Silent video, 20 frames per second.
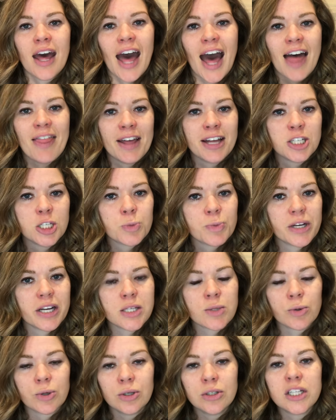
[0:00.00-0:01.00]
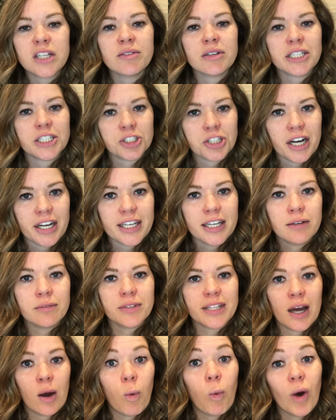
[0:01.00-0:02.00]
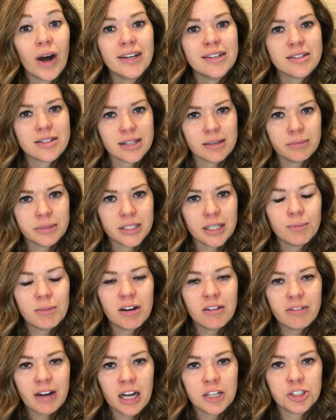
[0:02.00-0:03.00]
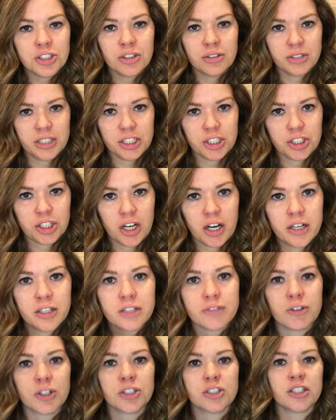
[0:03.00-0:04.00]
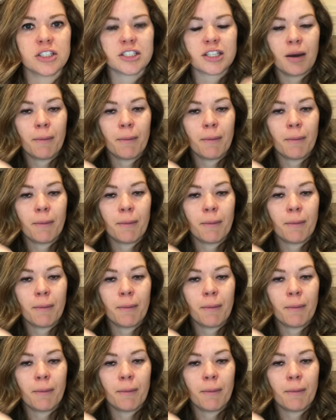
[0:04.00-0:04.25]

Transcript: And that's just because we're only really tracking that one symptom of vaginal discharge versus